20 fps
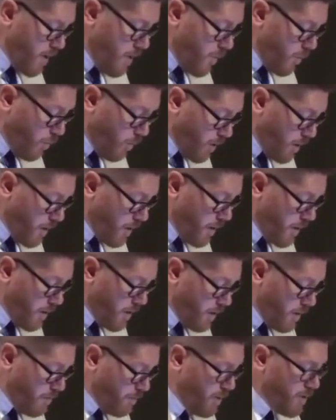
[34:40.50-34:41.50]
word.
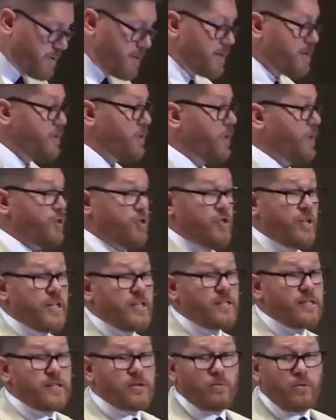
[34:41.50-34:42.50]
Paul says, Look,
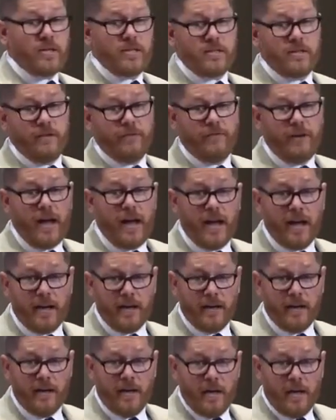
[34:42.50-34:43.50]
Jesus was
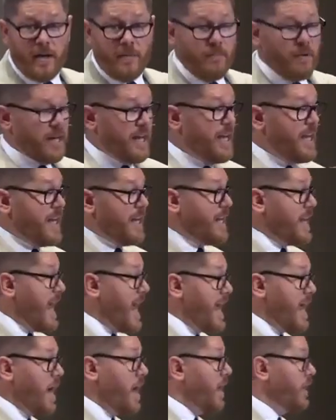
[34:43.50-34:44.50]
divine, but he didn't
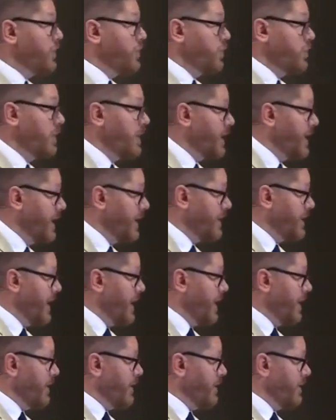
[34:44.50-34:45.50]
hang on to it like
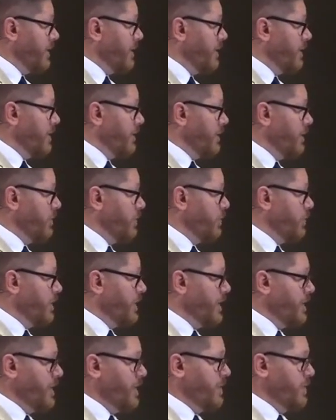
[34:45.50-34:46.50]
that. What
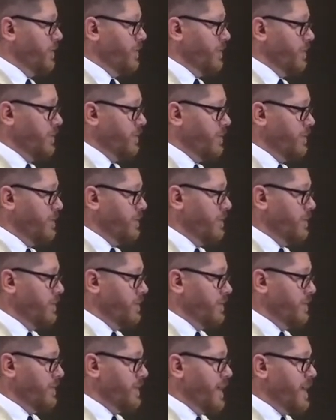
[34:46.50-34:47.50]
did he do?
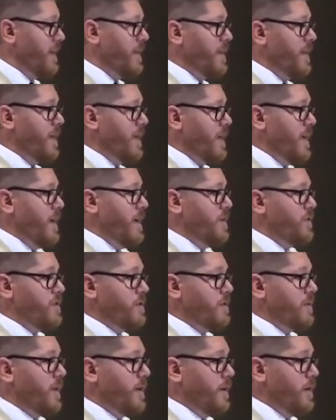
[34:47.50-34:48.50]
Instead, he
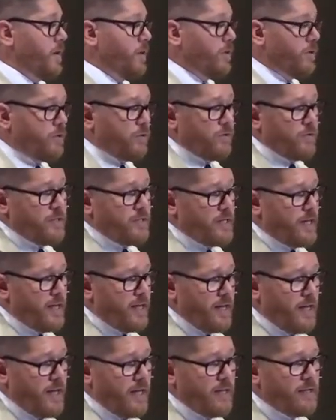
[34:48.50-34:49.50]
just let it go through his
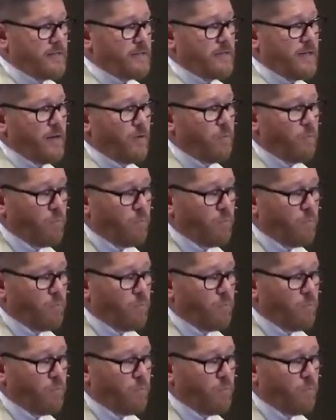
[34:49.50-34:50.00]
hands like